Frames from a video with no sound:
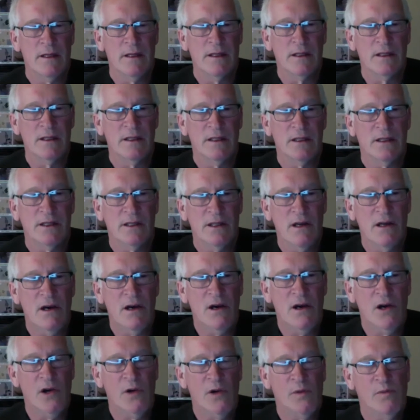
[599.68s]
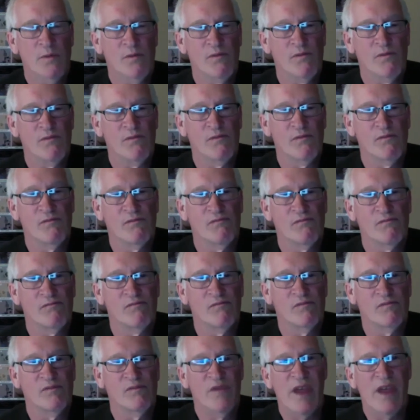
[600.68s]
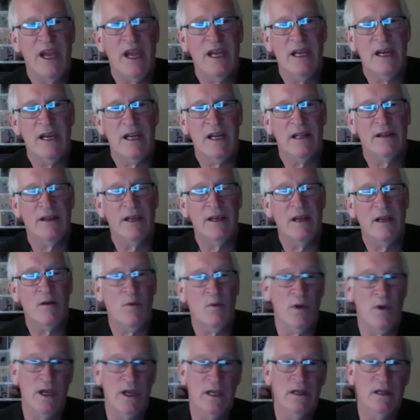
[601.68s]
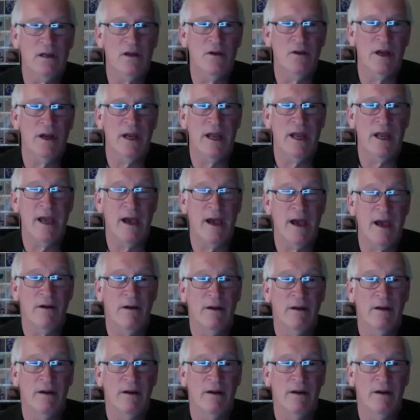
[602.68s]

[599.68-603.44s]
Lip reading: So they did it then, we could do it now.